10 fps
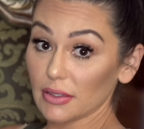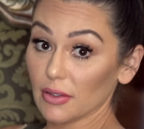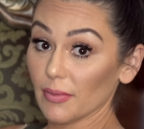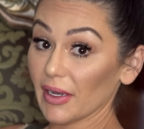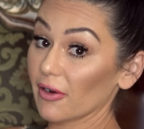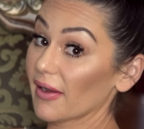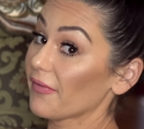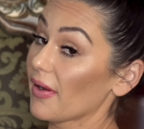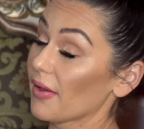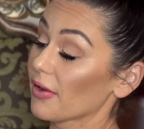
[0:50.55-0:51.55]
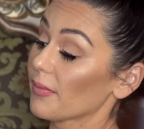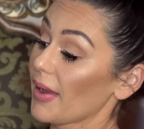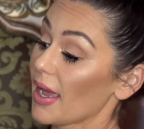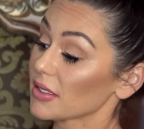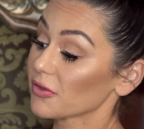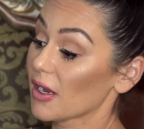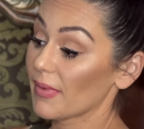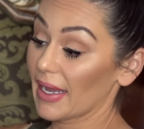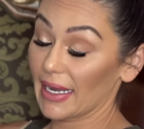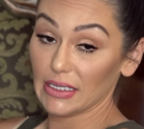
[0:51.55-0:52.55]
So my grandfather passed
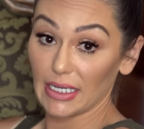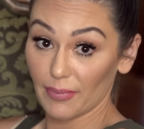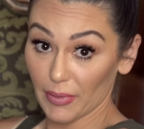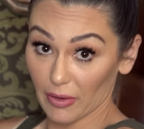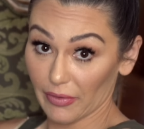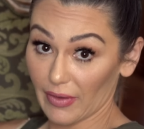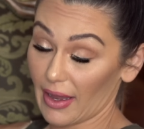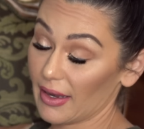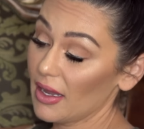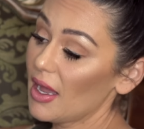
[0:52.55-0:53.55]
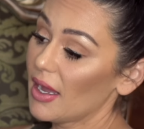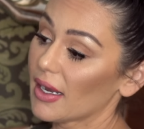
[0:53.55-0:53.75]
around my 18th birthday